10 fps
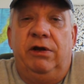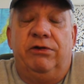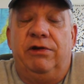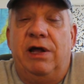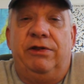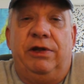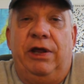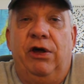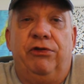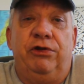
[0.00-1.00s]
is not the
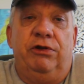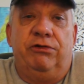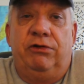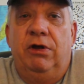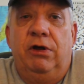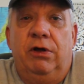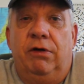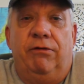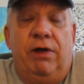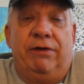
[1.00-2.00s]
healthiest
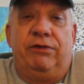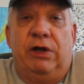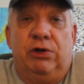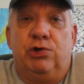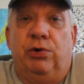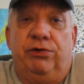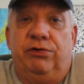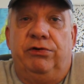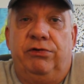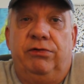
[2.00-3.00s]
of lifestyle
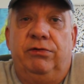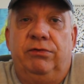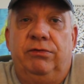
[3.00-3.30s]
choices.